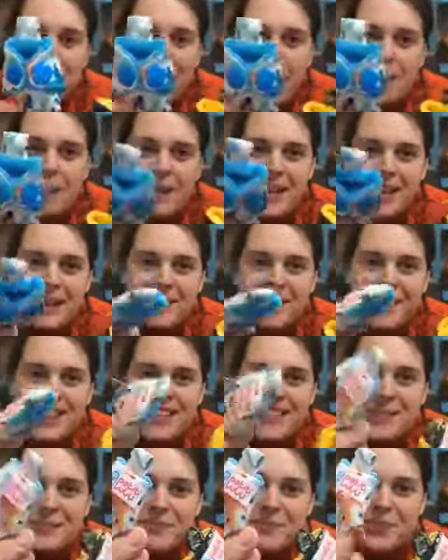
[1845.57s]
nappy key
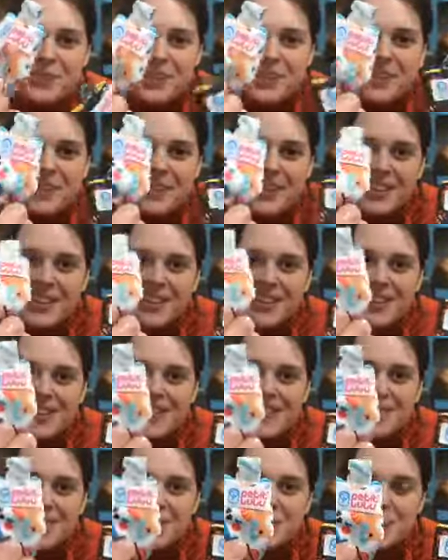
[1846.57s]
rings.
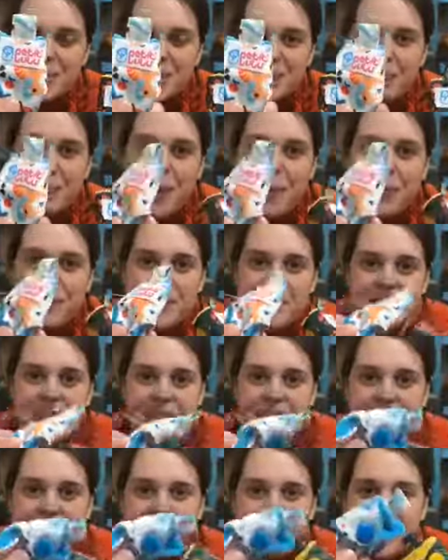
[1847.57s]
So you can pop these on your
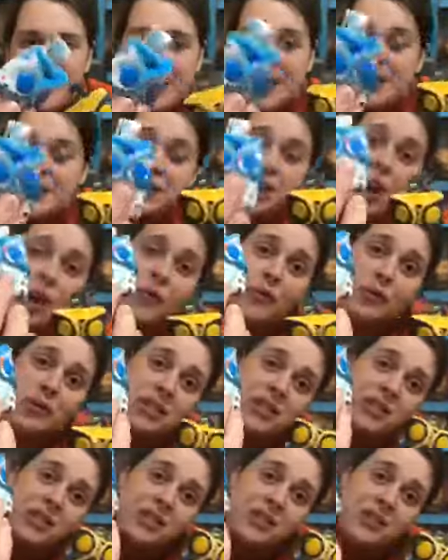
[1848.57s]
key ring as a
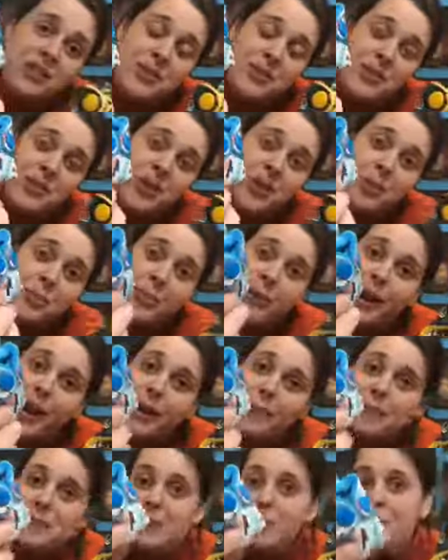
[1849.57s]
conversation starter.
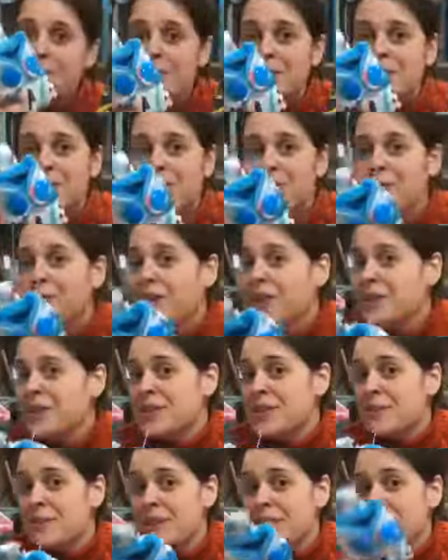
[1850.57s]
Perhaps you want to convert
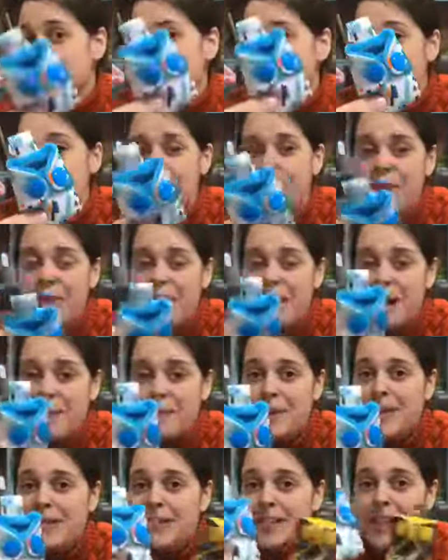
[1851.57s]
somebody to use cloth
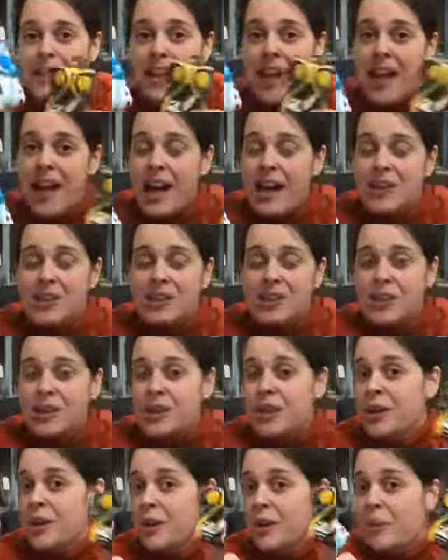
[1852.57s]
nappies at
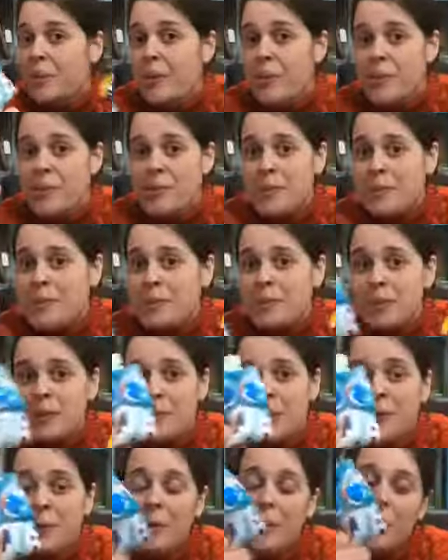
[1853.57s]
your mum and baby
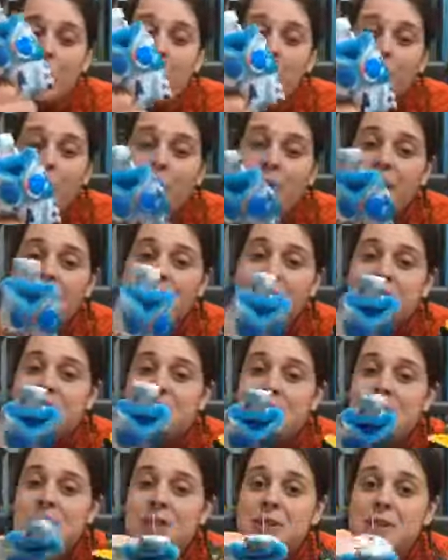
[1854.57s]
group or whatever it
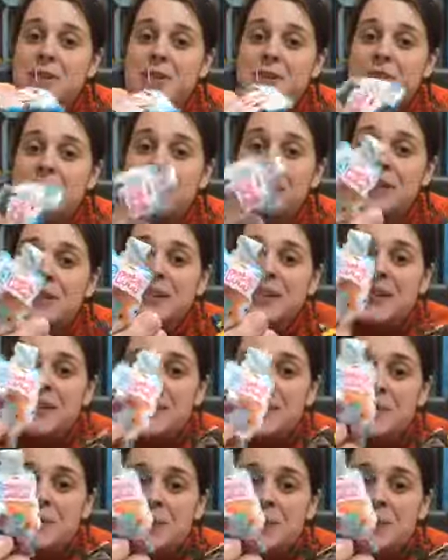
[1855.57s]
is that you go to. So